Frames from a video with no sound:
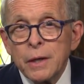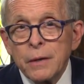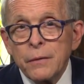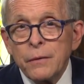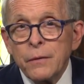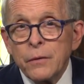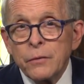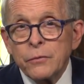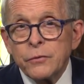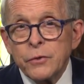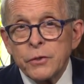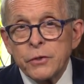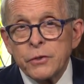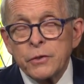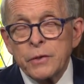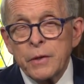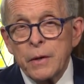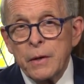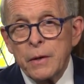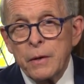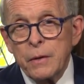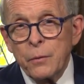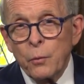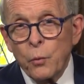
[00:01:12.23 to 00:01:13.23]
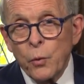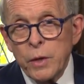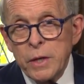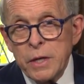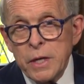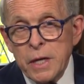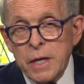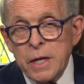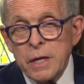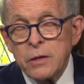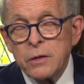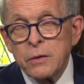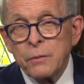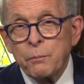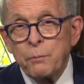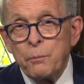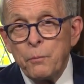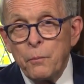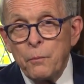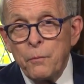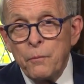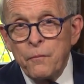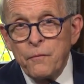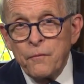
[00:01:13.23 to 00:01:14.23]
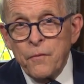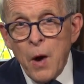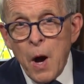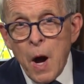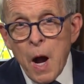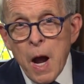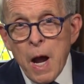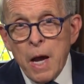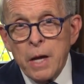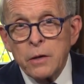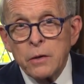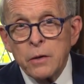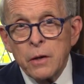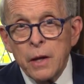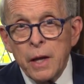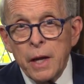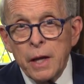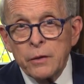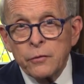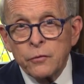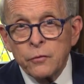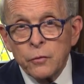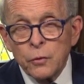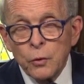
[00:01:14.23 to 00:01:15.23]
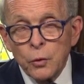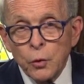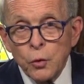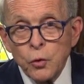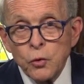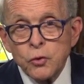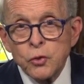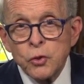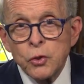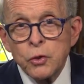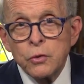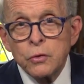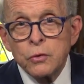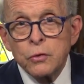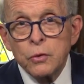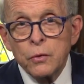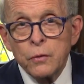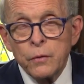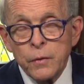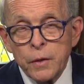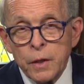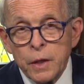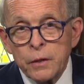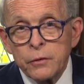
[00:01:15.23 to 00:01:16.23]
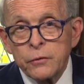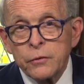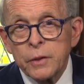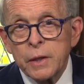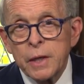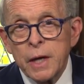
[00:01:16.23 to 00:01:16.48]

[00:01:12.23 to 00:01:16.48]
There just we need to find a solution to this,